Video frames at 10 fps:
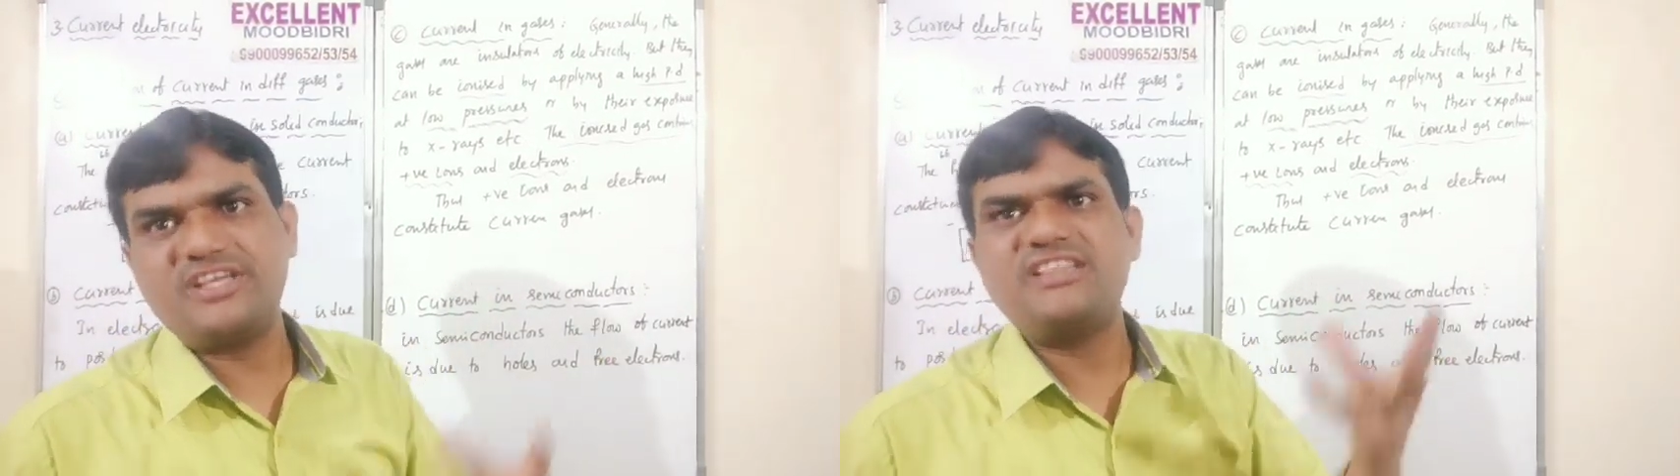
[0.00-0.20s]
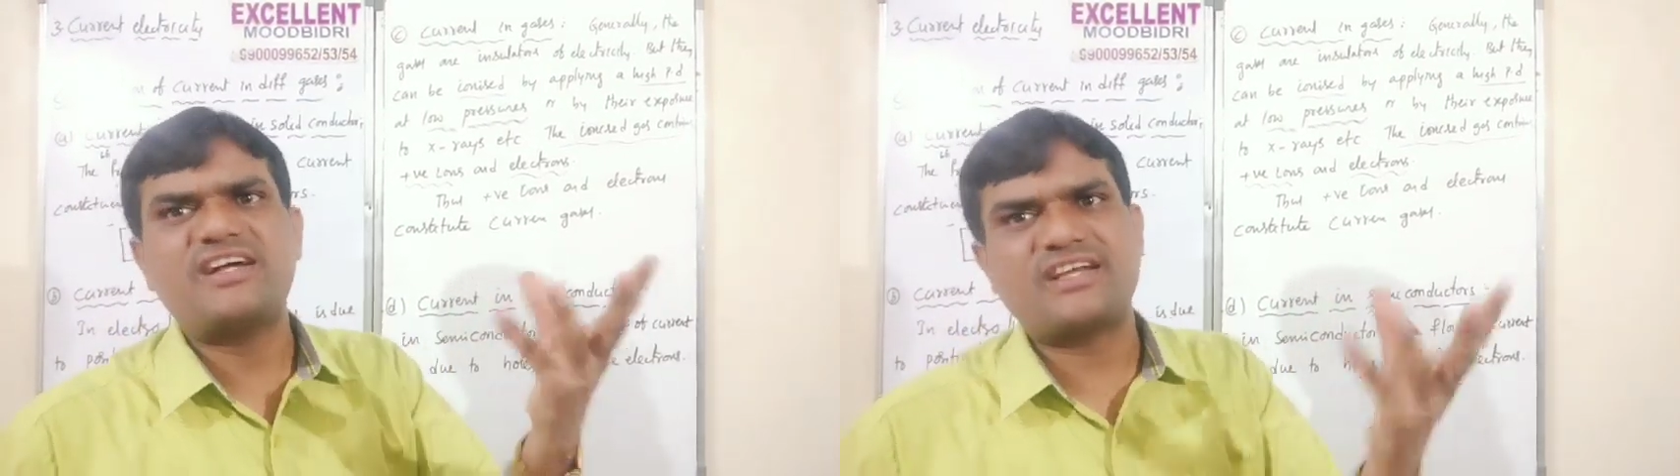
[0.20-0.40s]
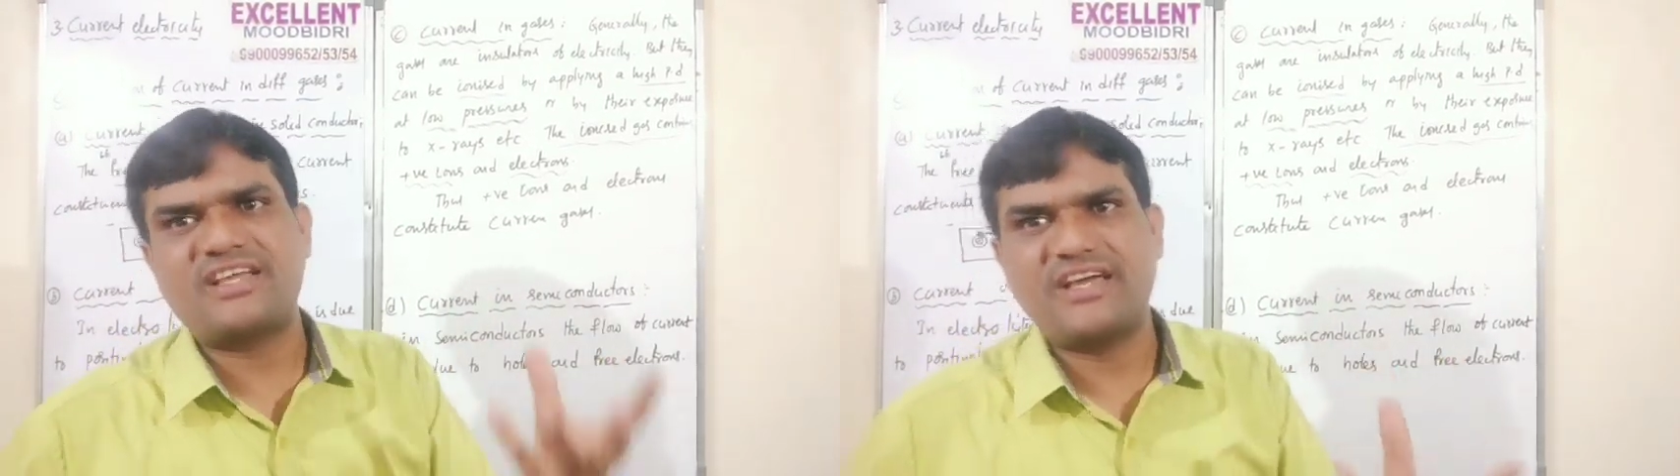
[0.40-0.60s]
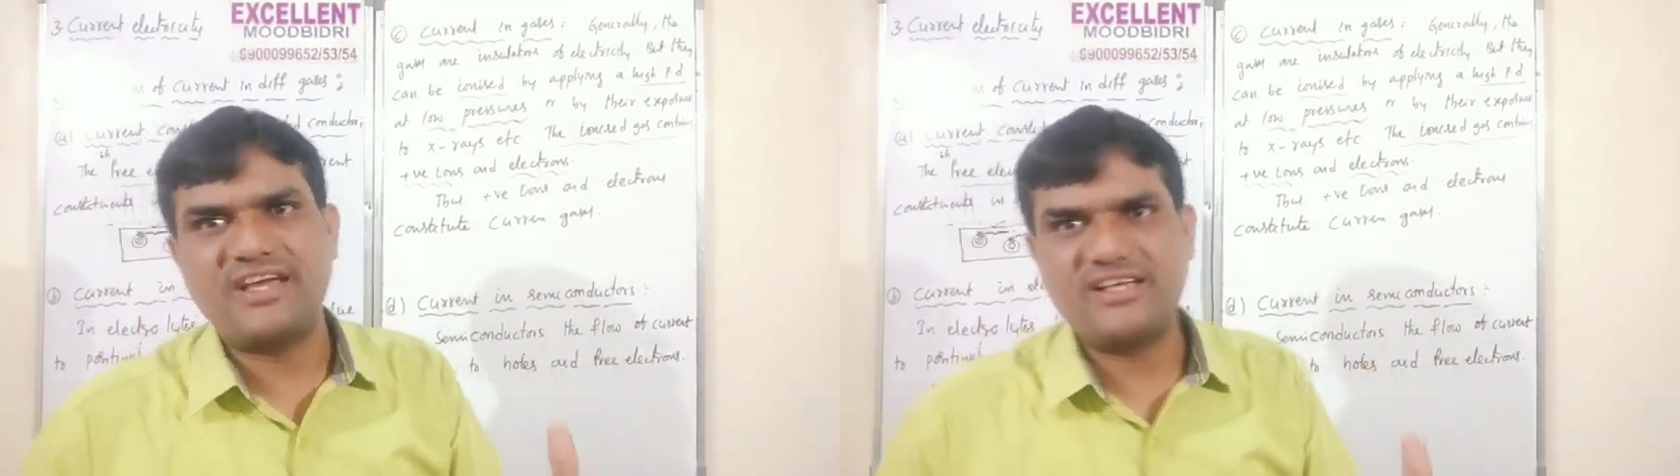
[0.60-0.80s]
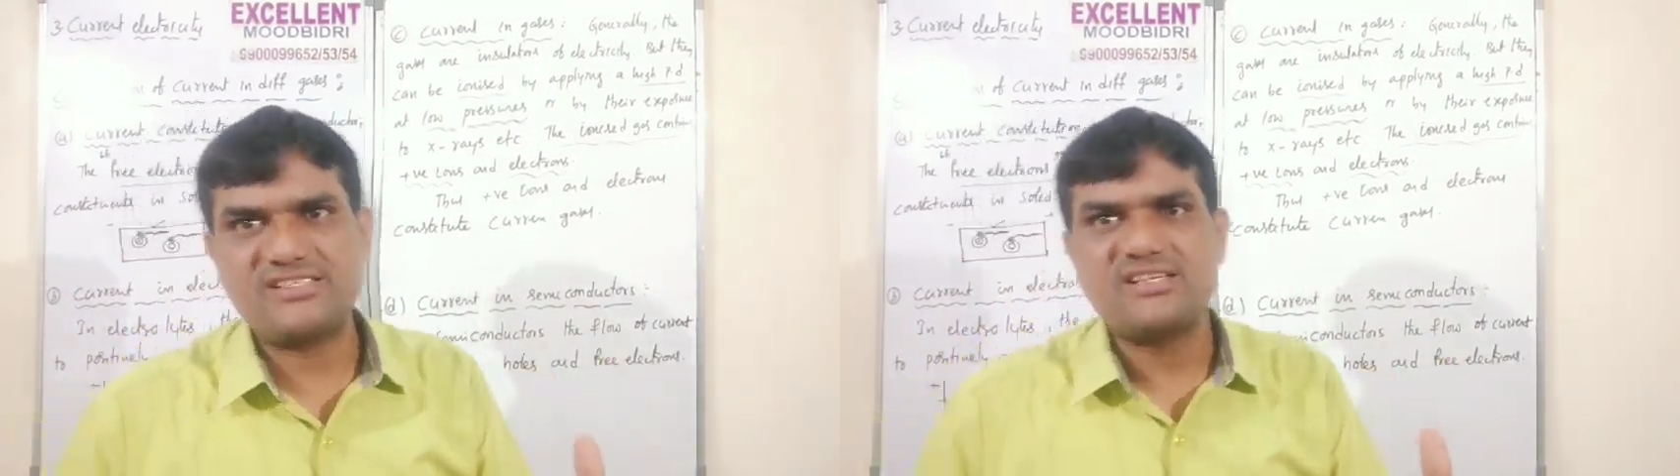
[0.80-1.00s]
In that
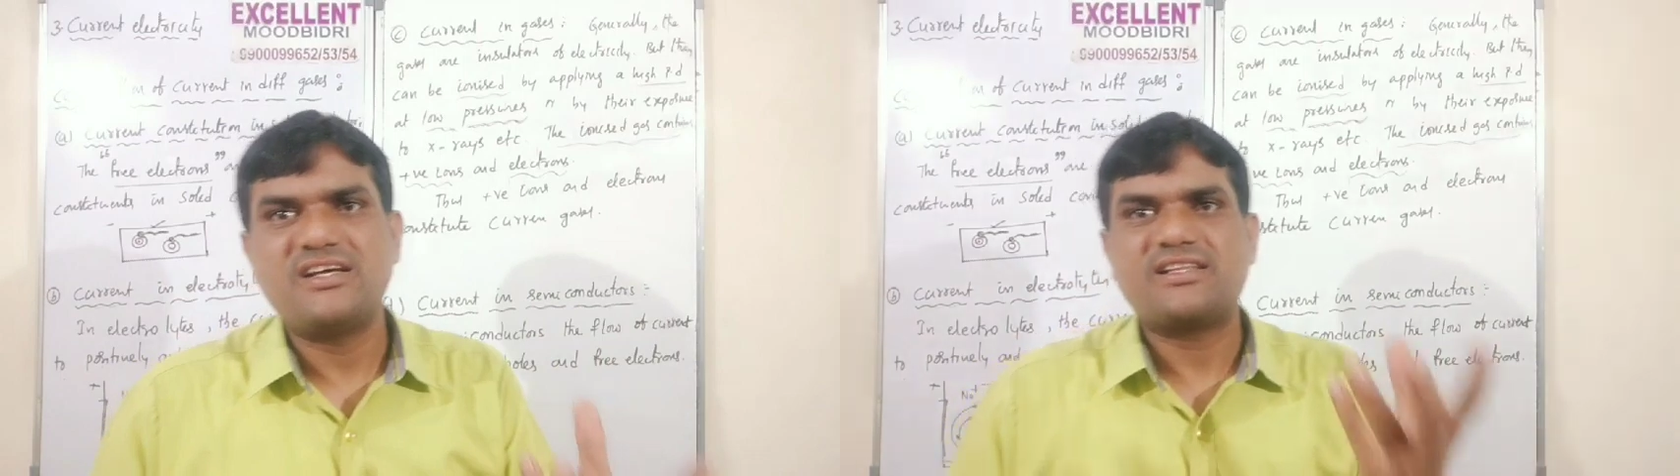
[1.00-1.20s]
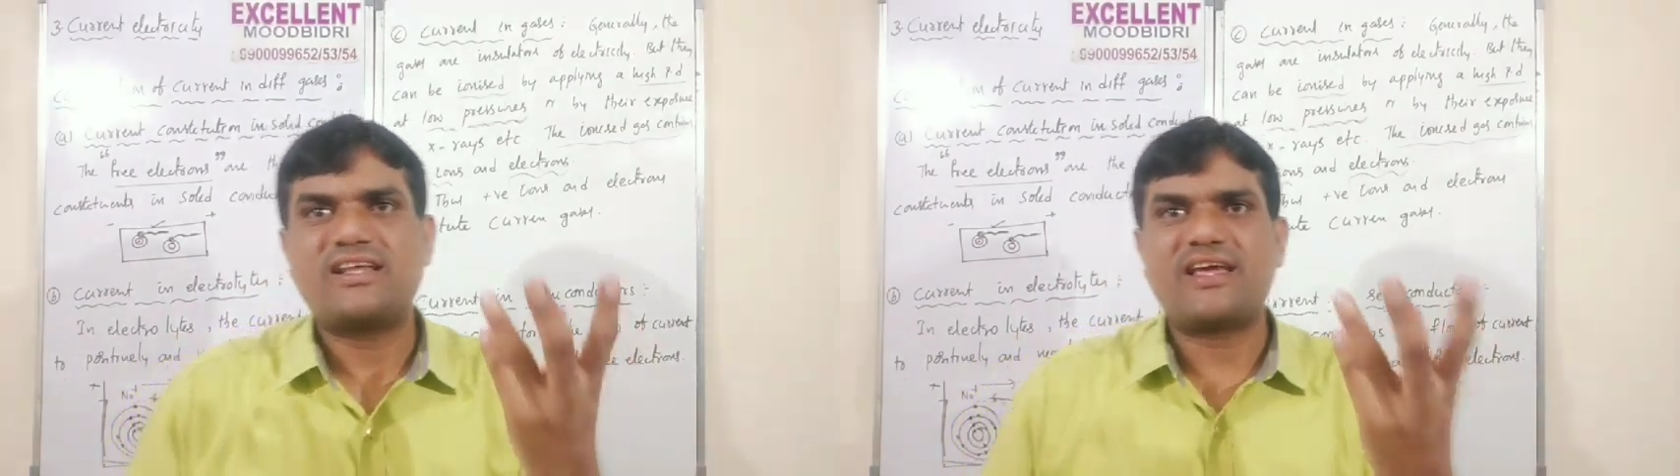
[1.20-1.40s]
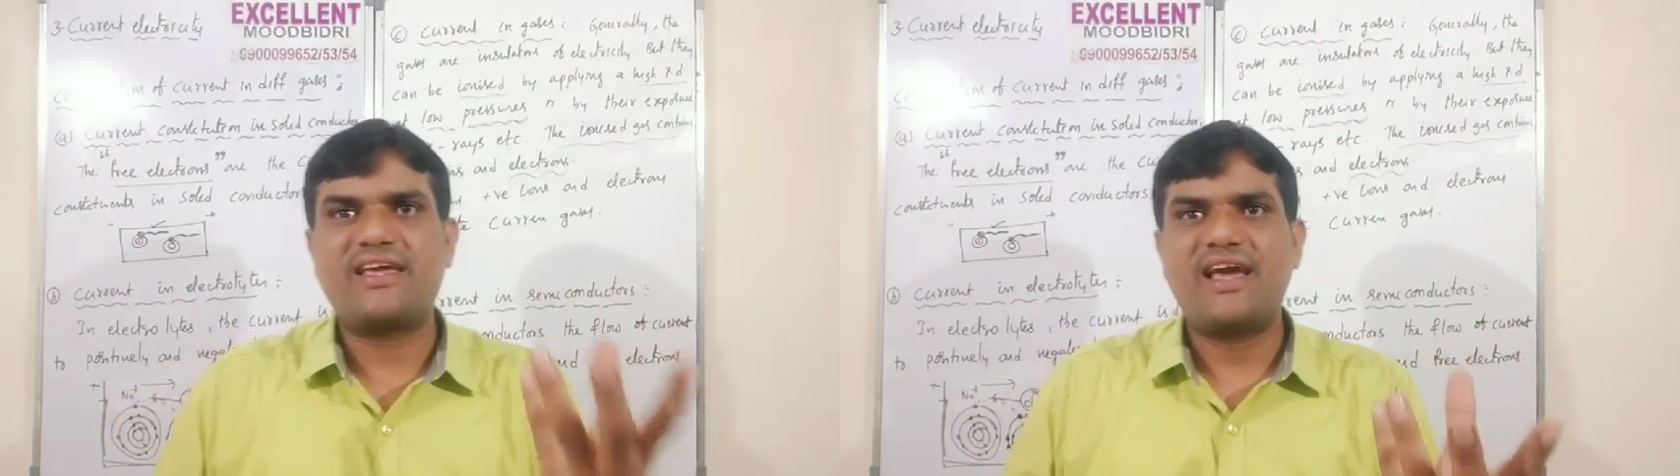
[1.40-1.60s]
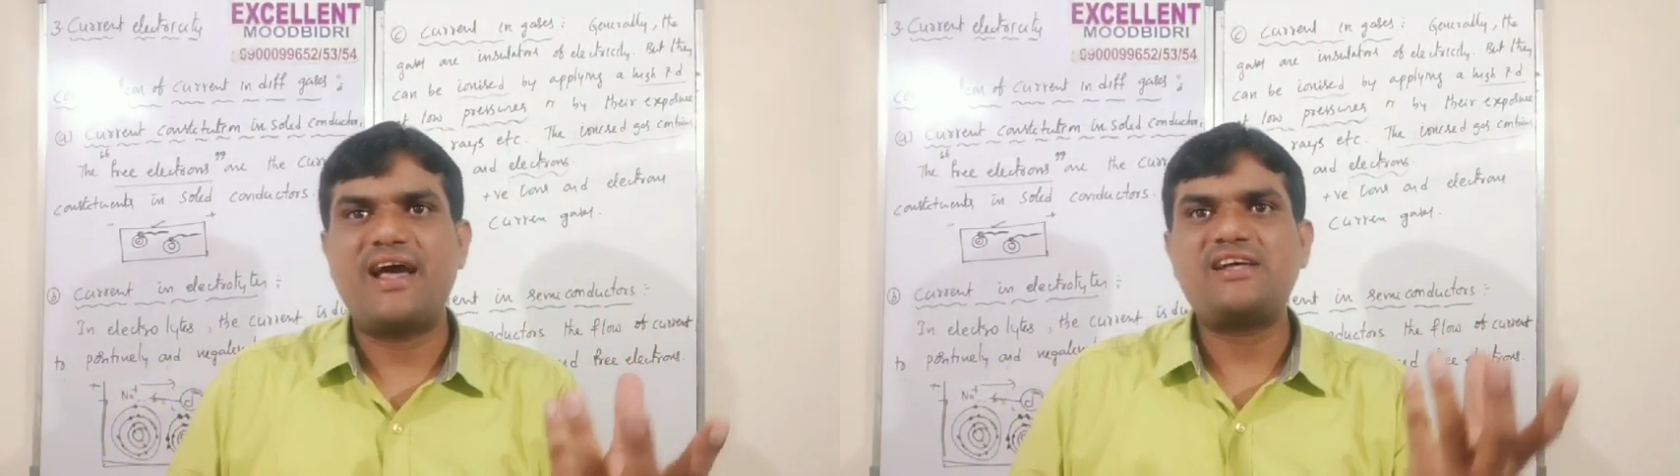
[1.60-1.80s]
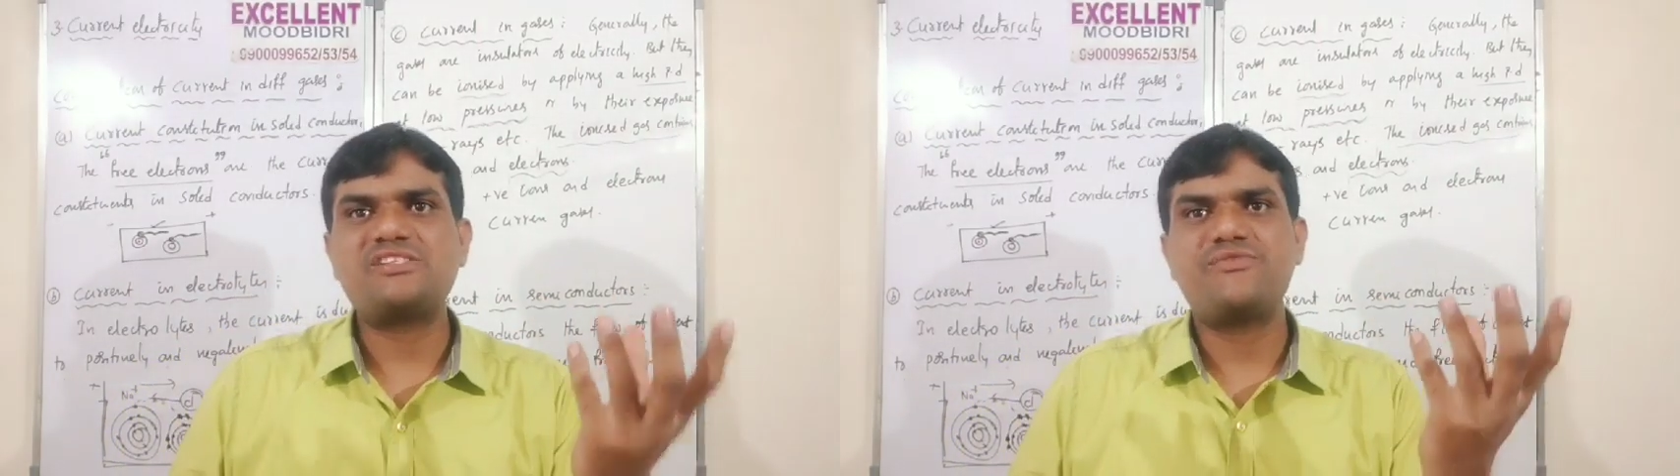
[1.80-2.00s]
case, the
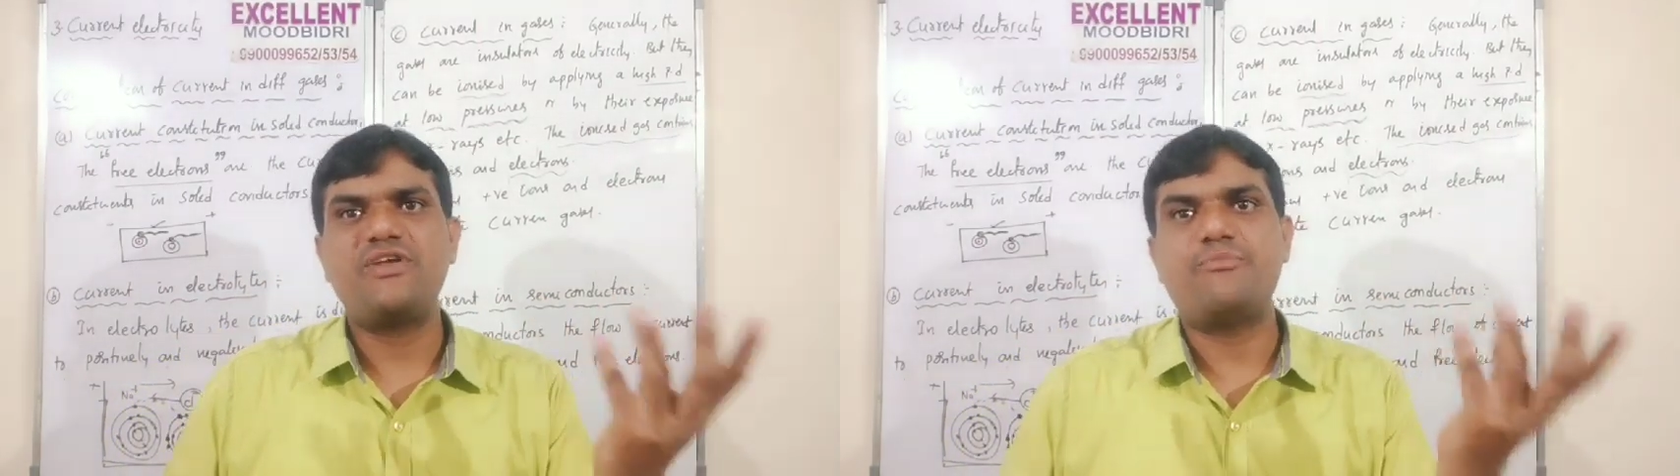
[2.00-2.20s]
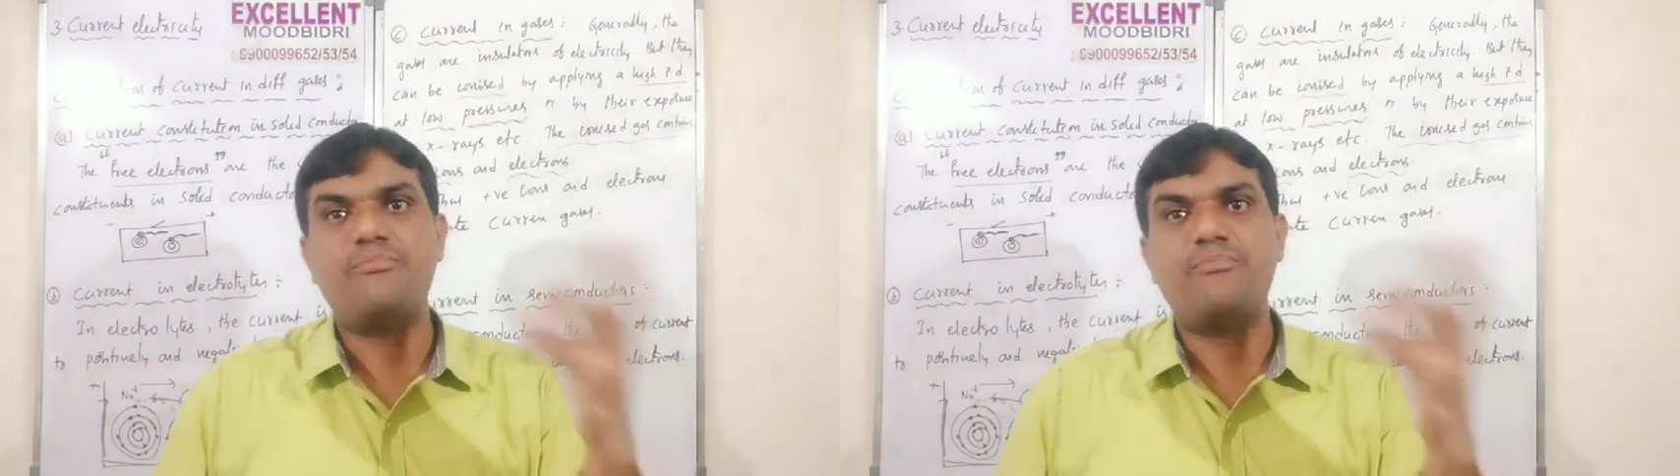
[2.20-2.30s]
gas will